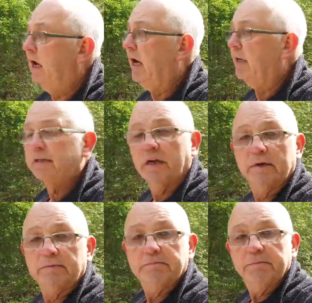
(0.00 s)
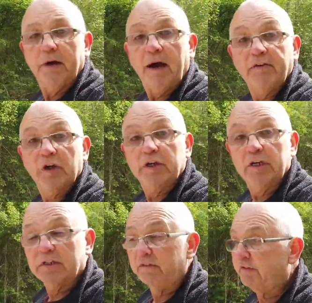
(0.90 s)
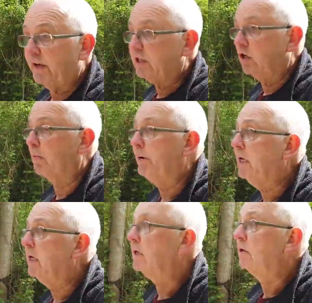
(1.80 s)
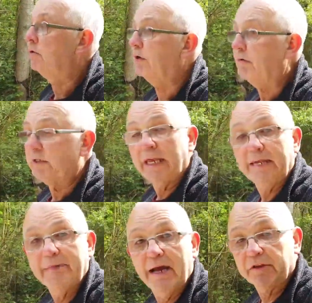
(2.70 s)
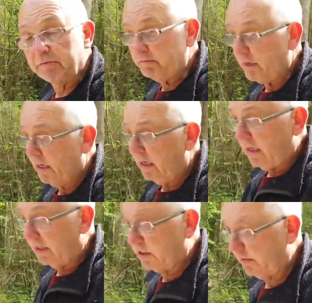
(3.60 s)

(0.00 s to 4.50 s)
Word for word: And um, have a look at it. And if you fancy coming, no doubt email them and